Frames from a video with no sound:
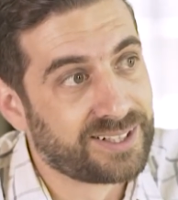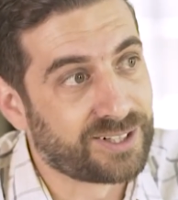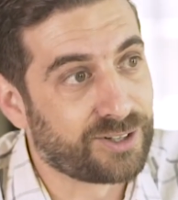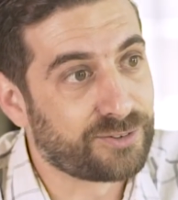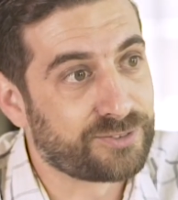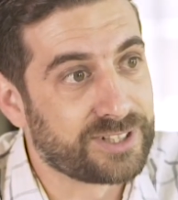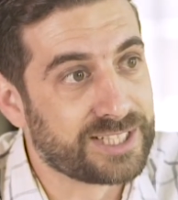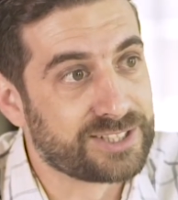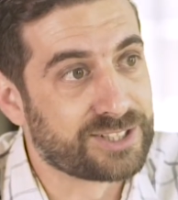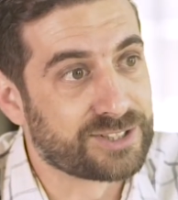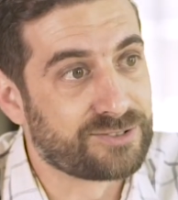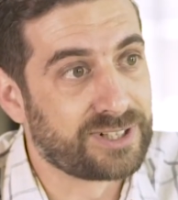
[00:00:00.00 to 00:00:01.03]
coffee is
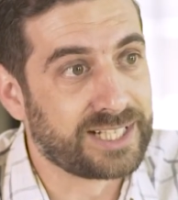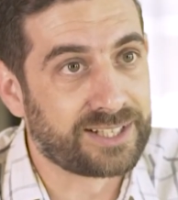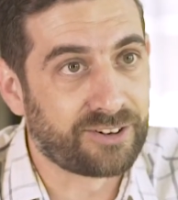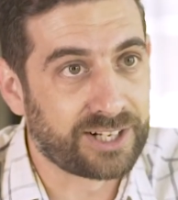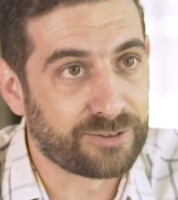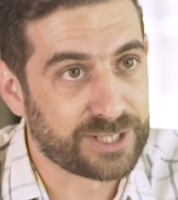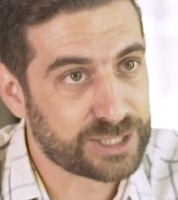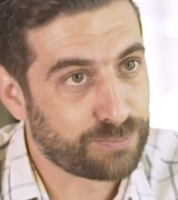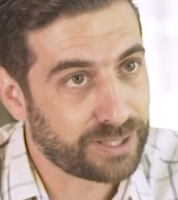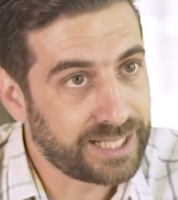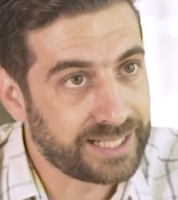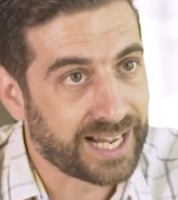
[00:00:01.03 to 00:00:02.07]
just really trying to
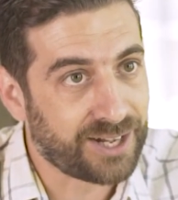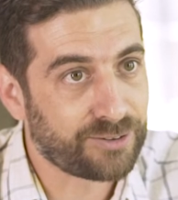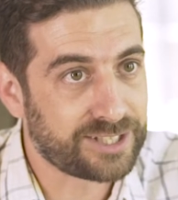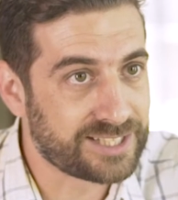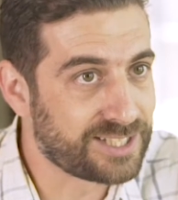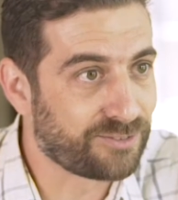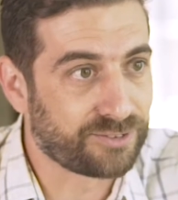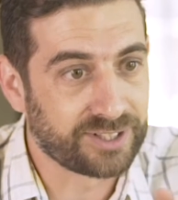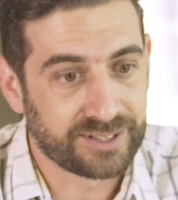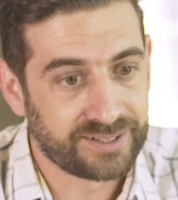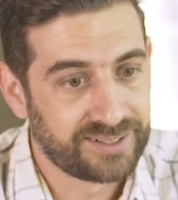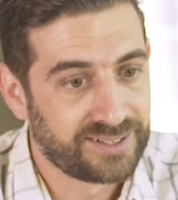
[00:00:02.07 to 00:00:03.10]
explain how these different